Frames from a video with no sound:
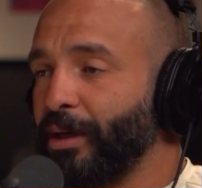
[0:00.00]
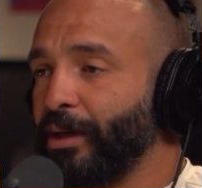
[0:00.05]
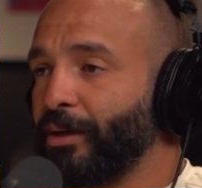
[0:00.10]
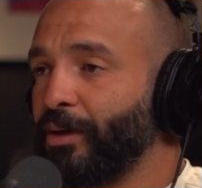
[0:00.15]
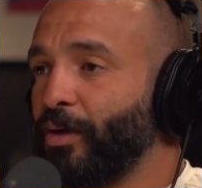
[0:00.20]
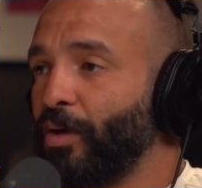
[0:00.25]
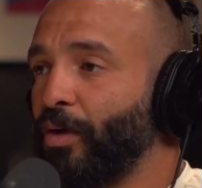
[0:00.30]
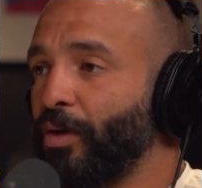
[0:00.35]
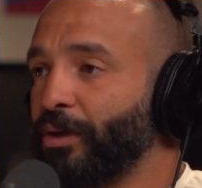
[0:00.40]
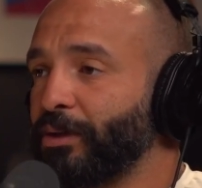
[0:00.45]

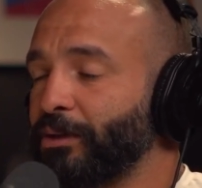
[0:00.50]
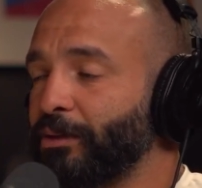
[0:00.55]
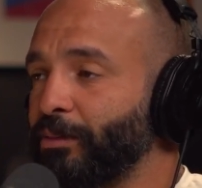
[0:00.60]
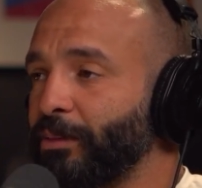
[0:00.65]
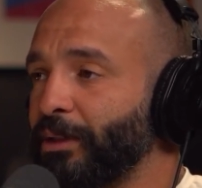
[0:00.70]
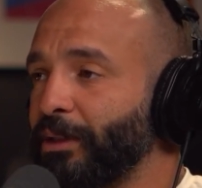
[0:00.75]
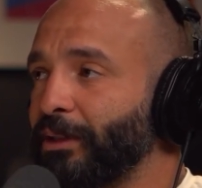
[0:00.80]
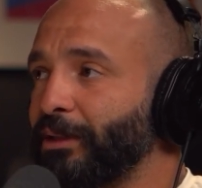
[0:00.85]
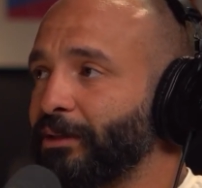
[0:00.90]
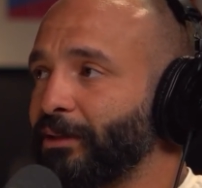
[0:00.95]
It cost
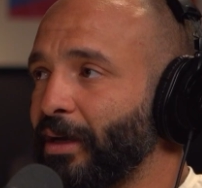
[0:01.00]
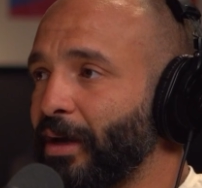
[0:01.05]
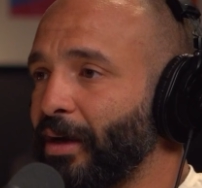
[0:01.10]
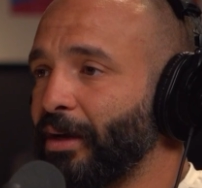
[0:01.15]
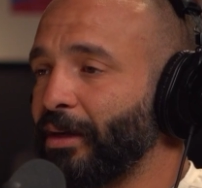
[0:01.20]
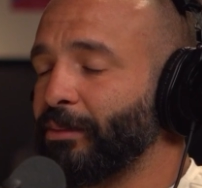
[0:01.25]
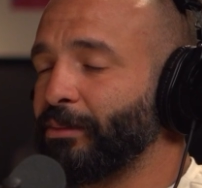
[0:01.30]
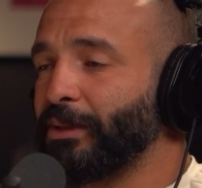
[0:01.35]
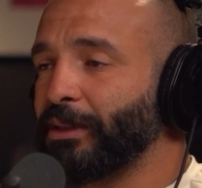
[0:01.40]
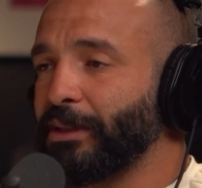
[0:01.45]
me
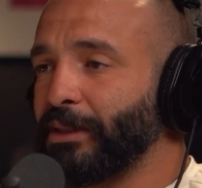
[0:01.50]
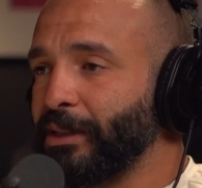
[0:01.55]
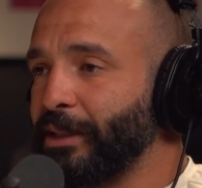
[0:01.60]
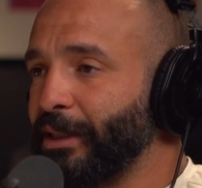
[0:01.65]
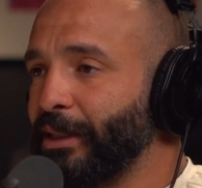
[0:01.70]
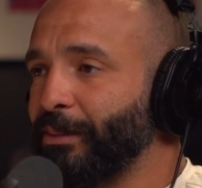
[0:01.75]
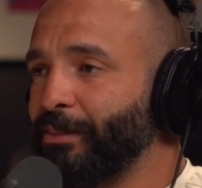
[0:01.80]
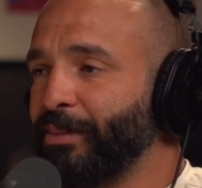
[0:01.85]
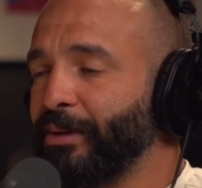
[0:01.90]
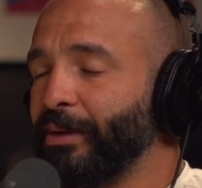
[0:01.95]
time,
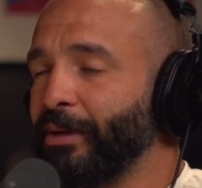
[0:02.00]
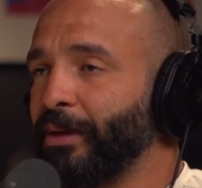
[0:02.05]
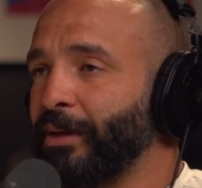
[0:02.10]
sleep.